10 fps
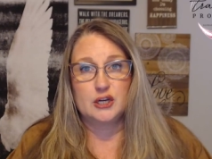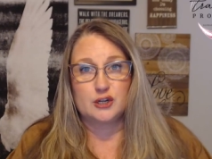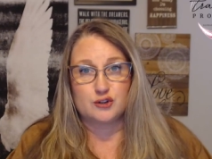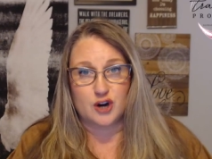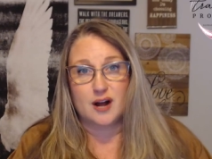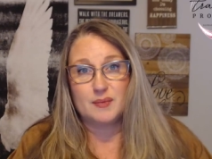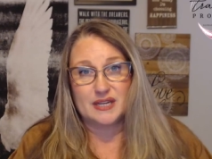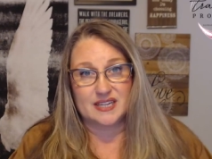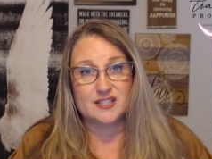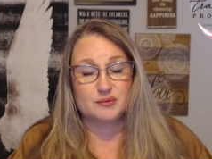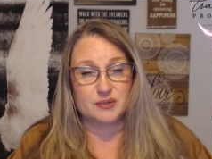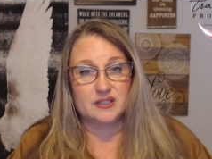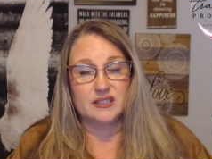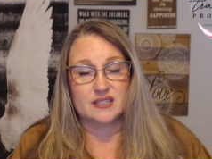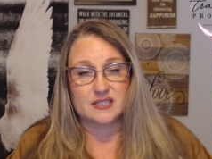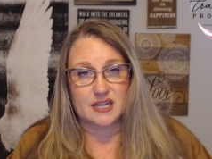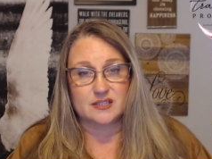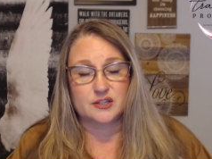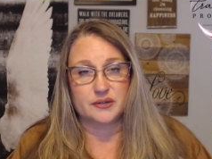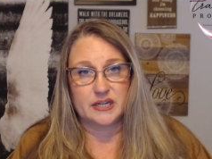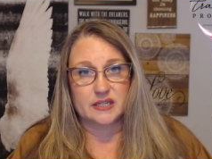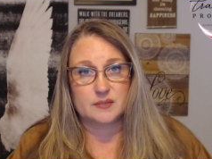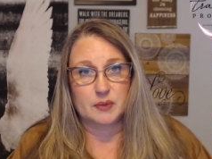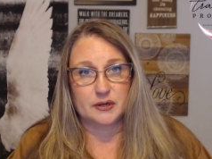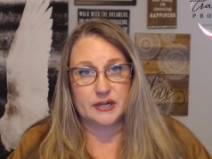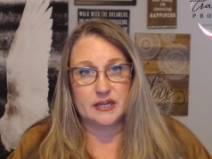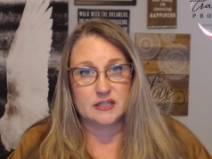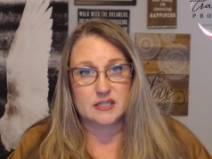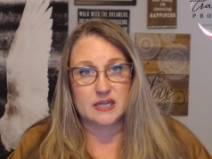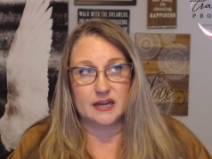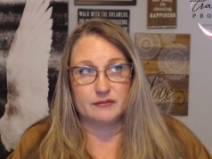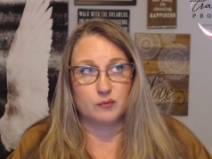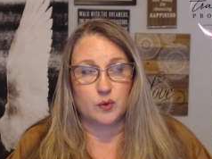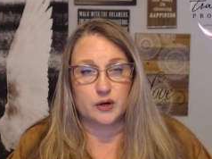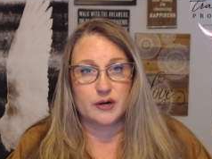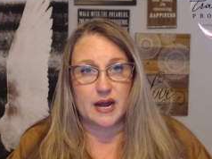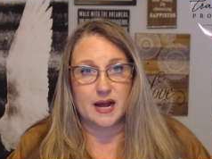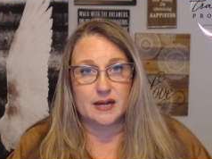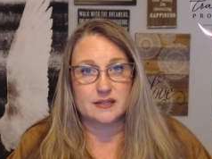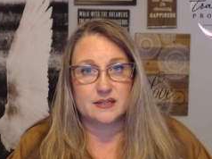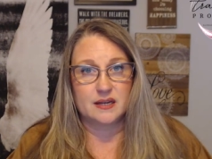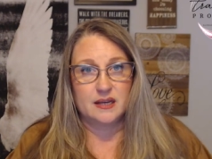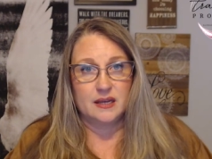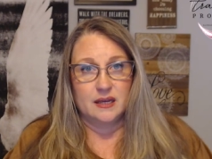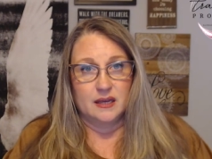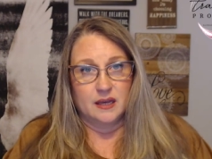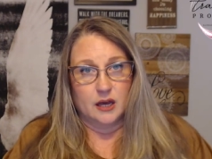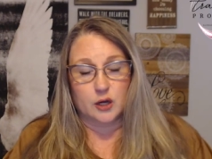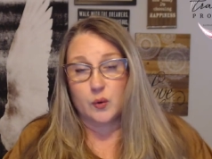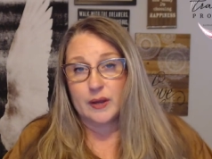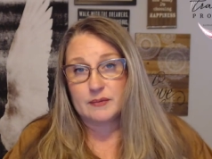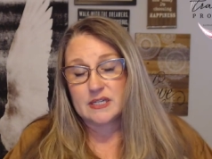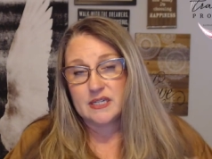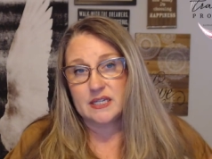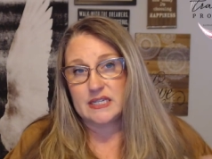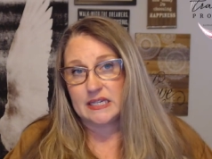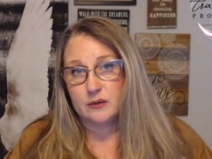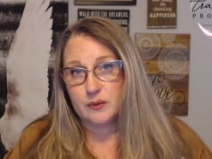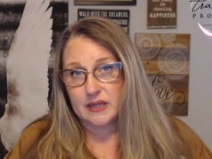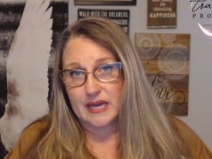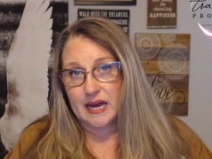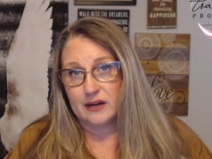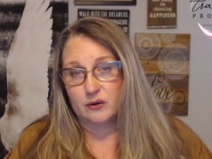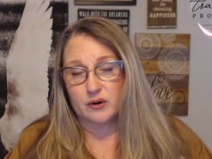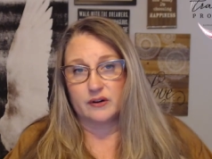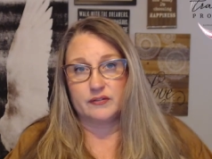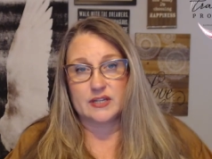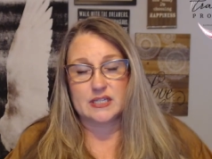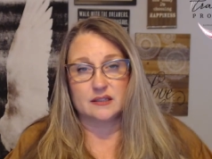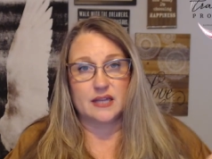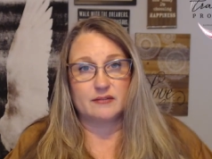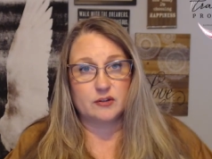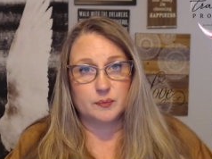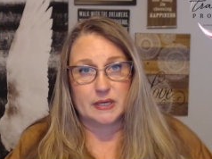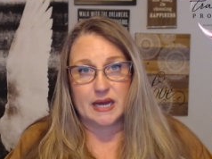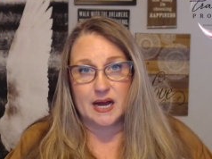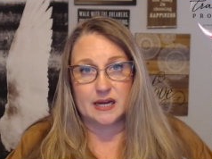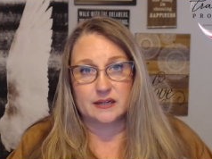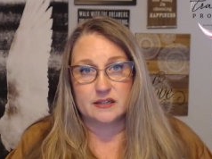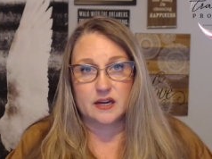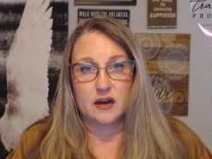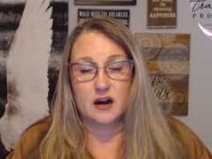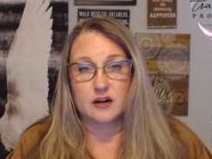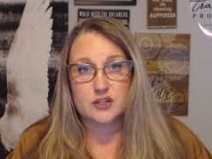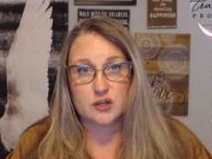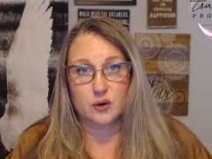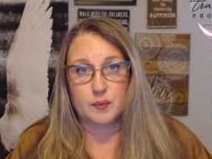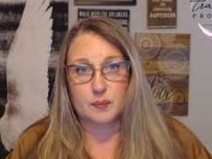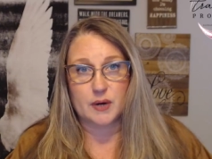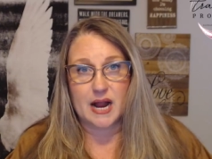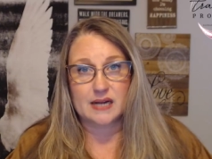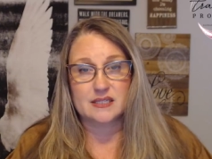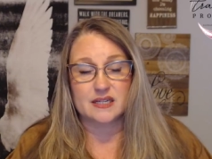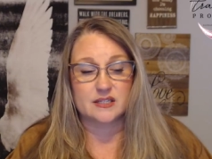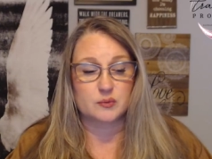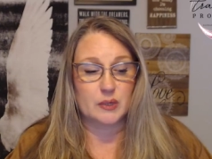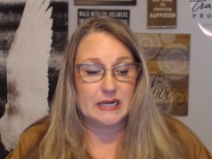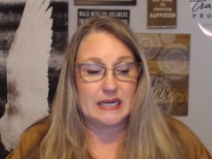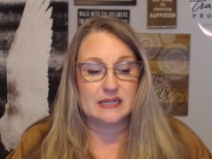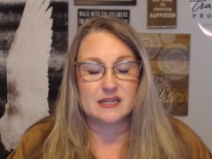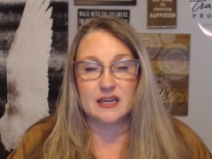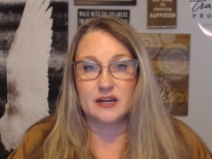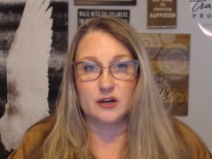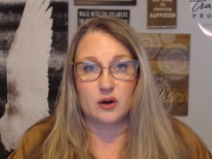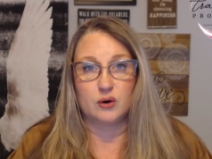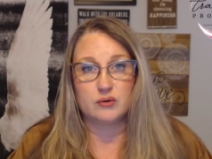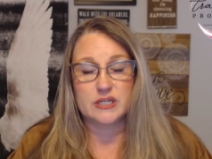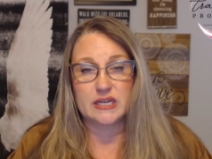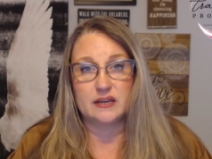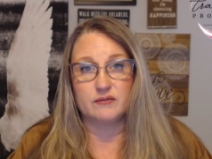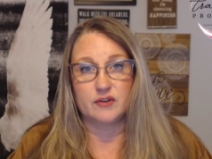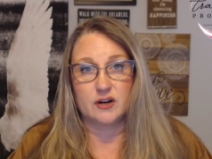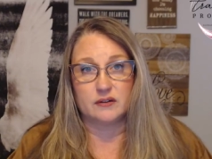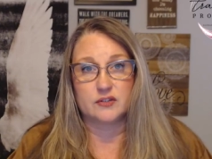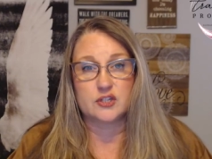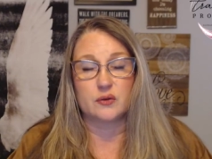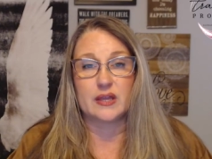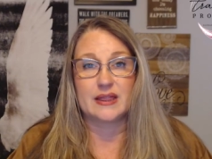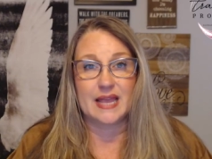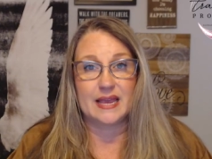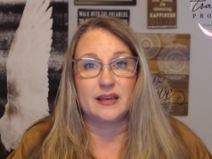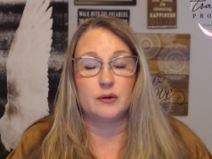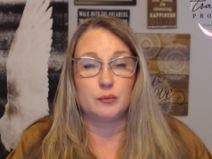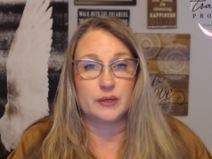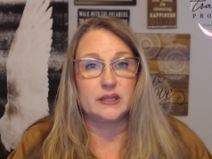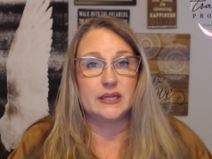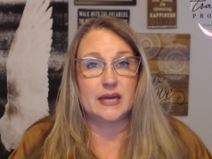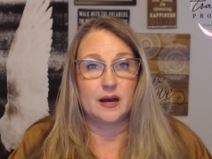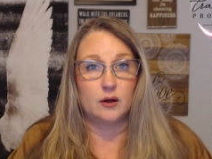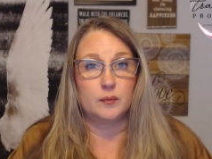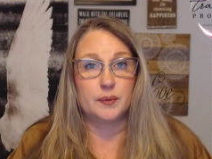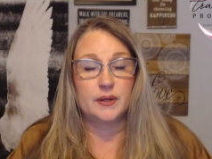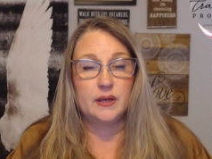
trauma is really a sensory experience. And if we're not equipped to deal with that, or if it's a level beyond our scope of practice, we need to get an O T involved so that they can really help